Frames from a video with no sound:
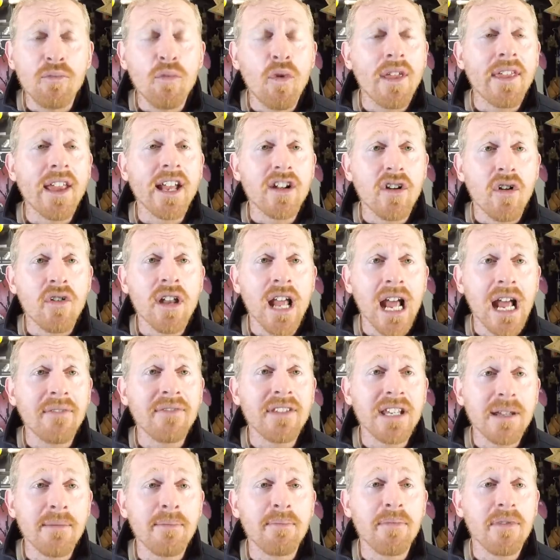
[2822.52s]
where they don't have
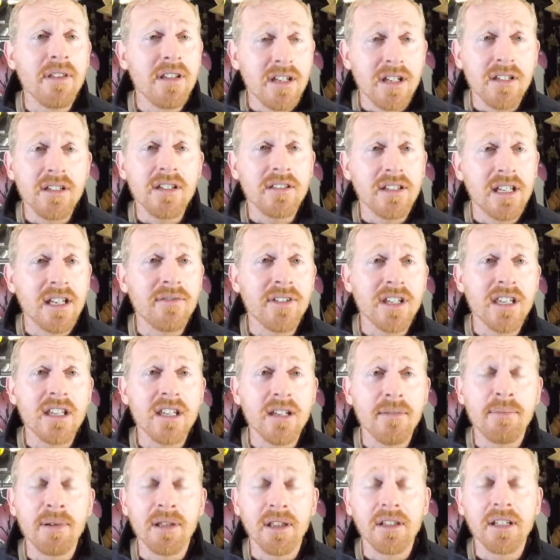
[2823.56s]
give you the
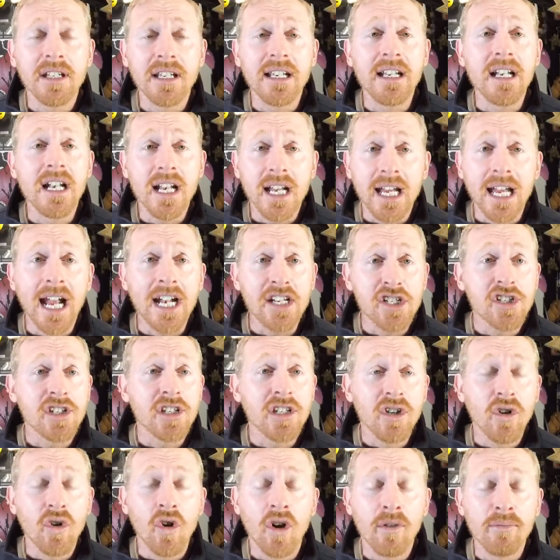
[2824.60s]
ability to catch
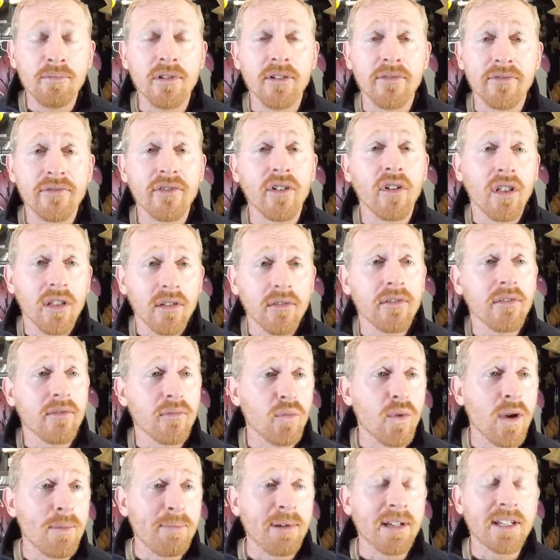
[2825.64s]
the orb with full
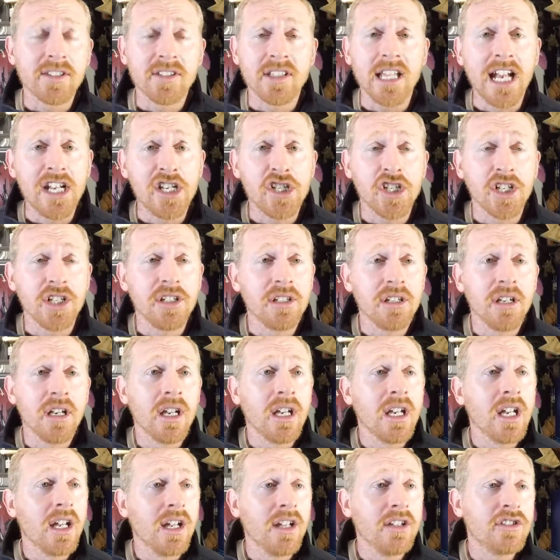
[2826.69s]
whip extension,
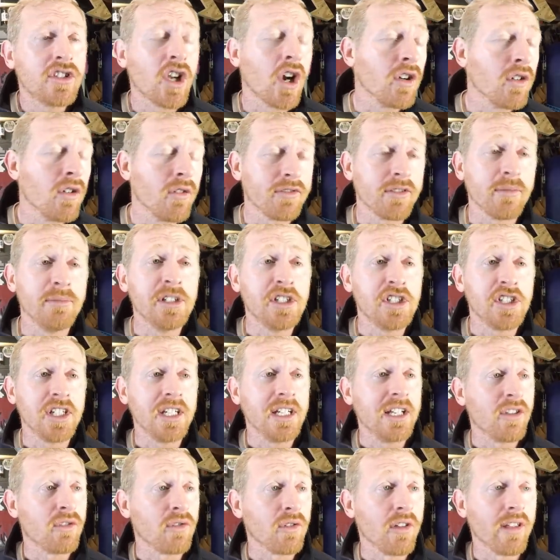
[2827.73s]
turn off the machine
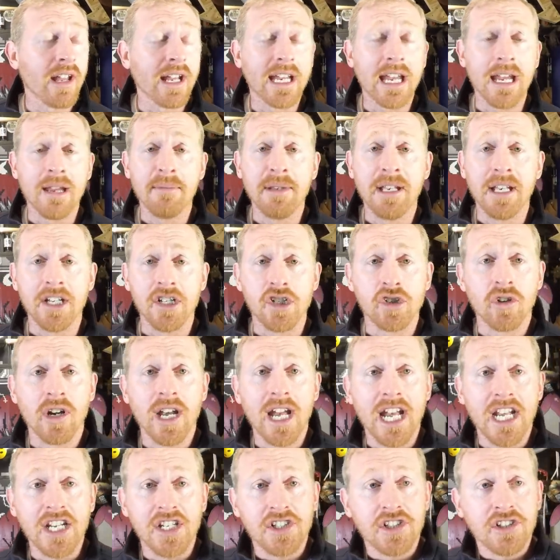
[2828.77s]
and throw that game in the
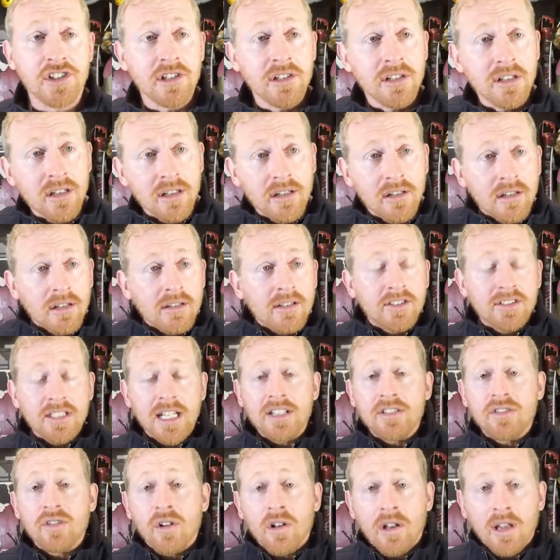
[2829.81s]
trash, because
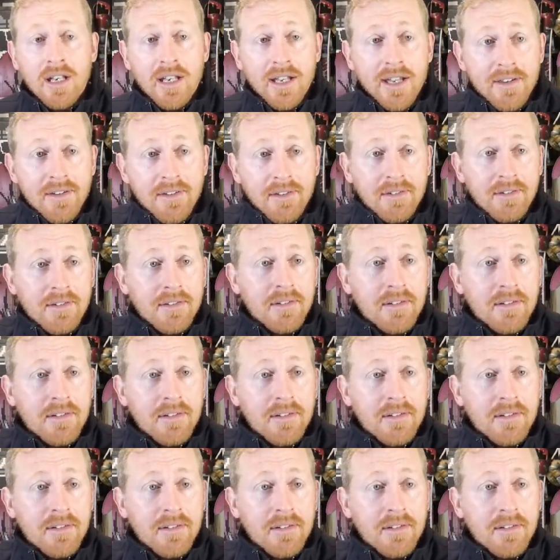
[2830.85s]
that's all it is.